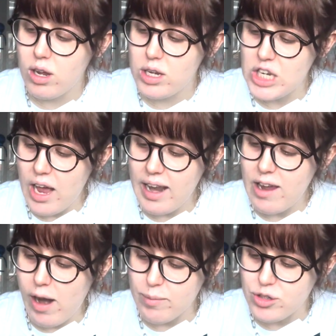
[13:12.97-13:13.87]
Charlie
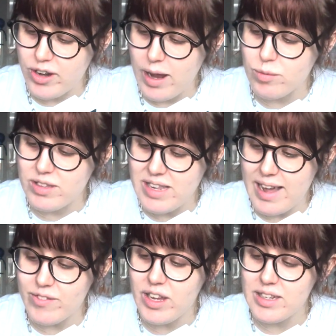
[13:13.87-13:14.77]
Crabtree was
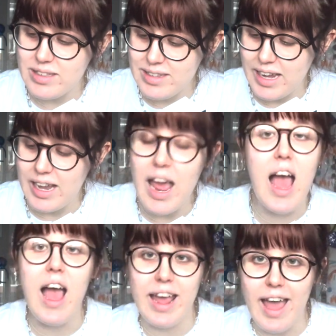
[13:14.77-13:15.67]
never seen
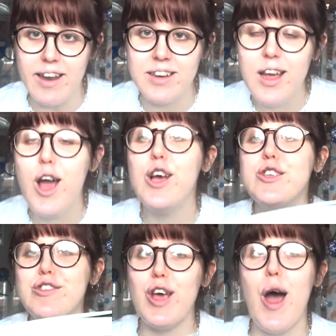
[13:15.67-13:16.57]
again.
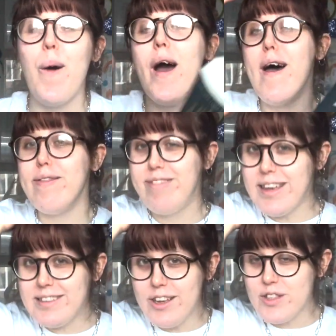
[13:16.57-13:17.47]
So
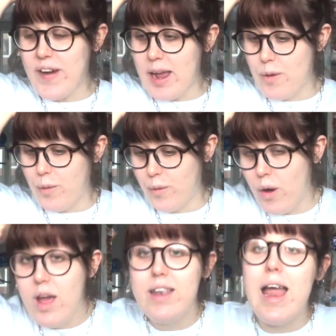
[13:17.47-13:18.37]
this sounds very
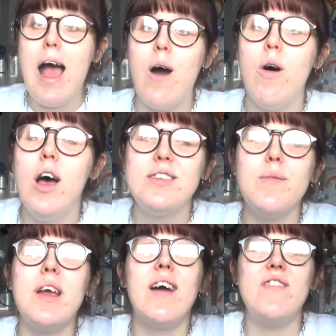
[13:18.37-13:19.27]
cool. Now,
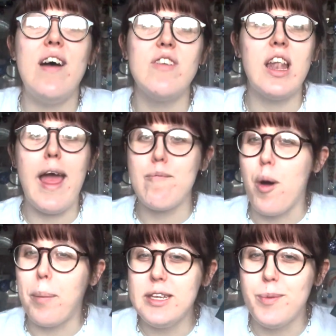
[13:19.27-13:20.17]
something I've never
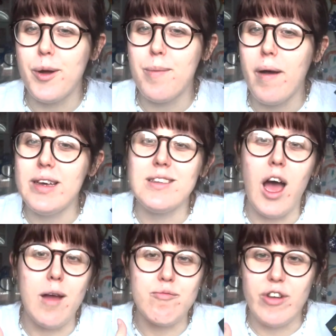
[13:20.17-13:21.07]
properly spoken about is that
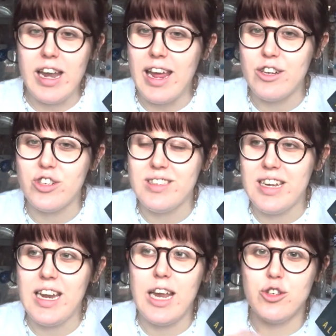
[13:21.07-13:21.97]
I'm really
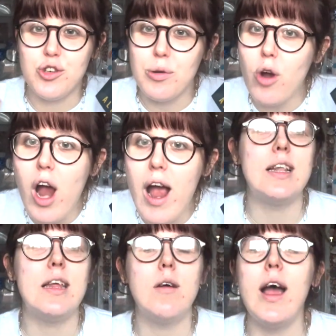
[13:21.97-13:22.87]
interested in true
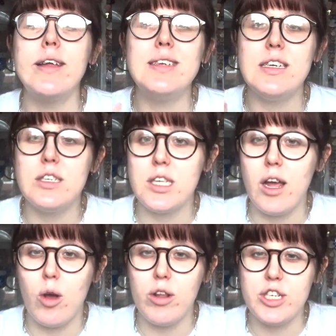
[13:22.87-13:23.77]
crime. I did
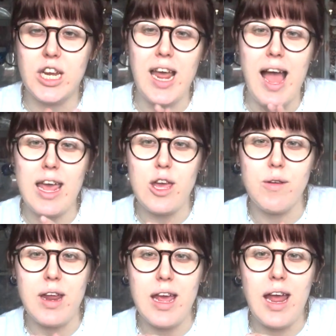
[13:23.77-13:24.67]
psychology at
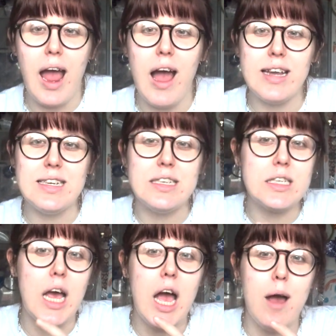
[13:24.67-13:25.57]
uni. I
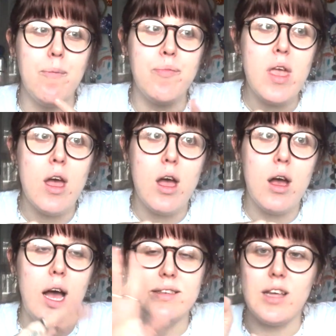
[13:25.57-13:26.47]
did
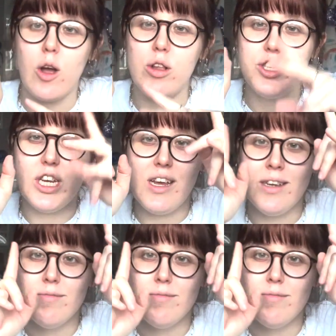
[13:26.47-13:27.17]
a psychology